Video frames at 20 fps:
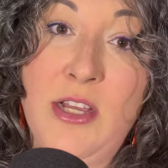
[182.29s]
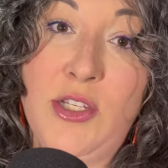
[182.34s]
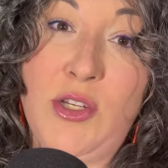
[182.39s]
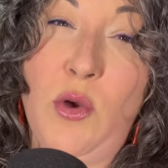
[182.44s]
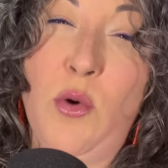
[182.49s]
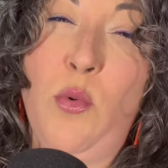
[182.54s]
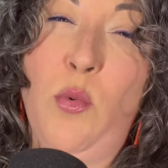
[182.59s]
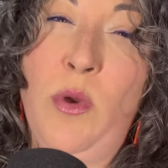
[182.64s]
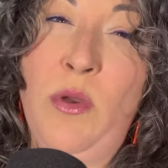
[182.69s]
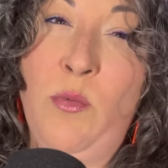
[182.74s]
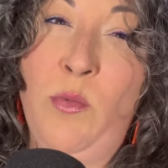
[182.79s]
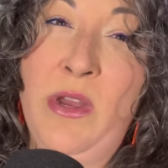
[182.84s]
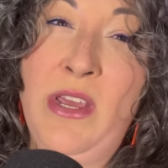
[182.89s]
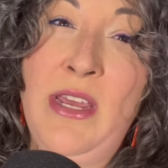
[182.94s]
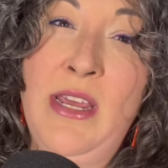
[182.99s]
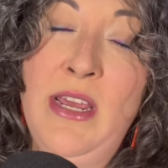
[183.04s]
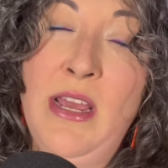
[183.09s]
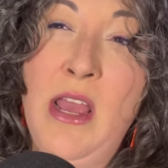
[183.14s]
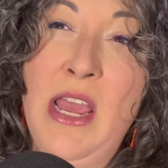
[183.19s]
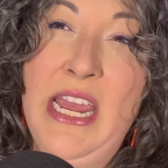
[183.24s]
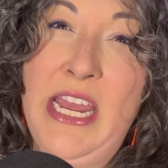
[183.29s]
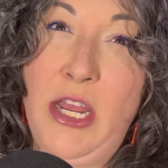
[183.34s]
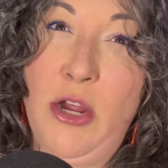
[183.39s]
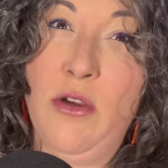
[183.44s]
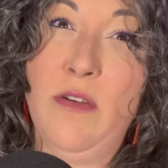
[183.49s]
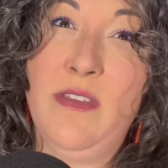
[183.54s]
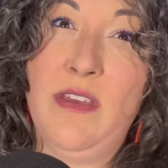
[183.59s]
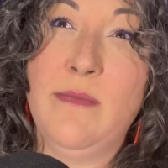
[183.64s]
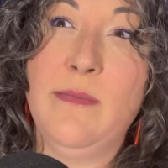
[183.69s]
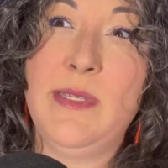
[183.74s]
So when we
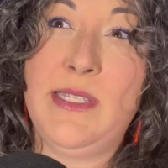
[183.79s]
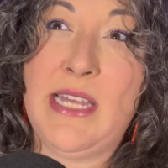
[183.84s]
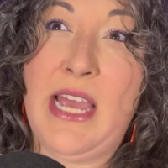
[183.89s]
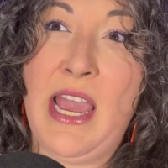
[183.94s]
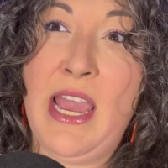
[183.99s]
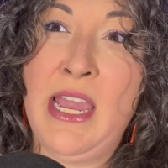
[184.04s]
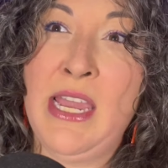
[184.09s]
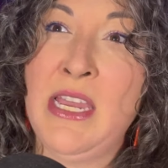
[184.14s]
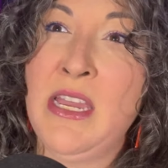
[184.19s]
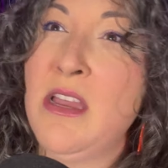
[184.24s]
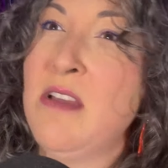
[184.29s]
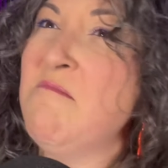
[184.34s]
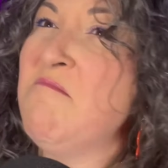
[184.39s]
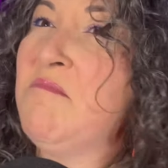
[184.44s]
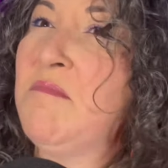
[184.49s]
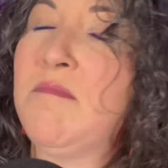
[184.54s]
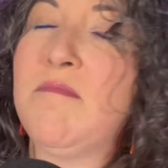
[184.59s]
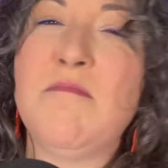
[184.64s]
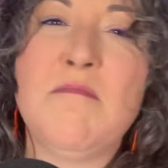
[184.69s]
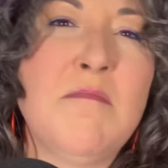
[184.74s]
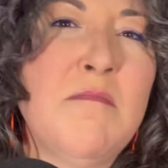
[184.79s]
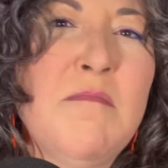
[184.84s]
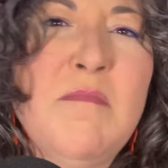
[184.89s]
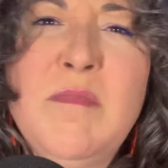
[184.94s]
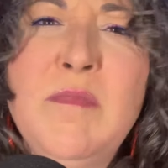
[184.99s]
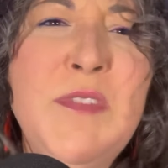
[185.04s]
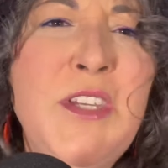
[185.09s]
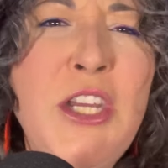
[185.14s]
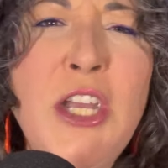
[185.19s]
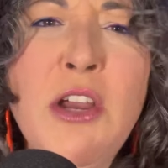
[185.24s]
hear them say,
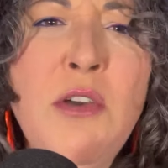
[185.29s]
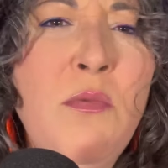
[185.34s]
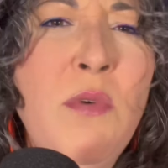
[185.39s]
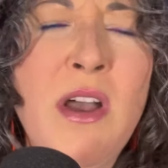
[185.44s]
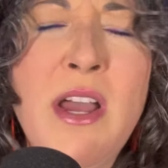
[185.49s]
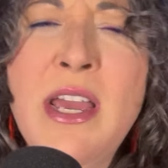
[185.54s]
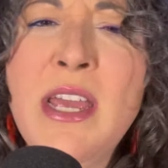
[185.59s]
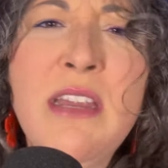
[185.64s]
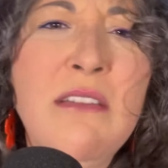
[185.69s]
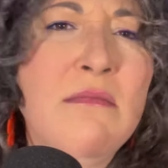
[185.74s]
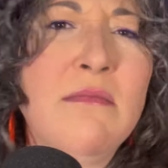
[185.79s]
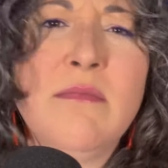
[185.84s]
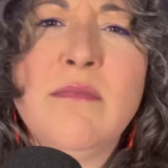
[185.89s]
you know what?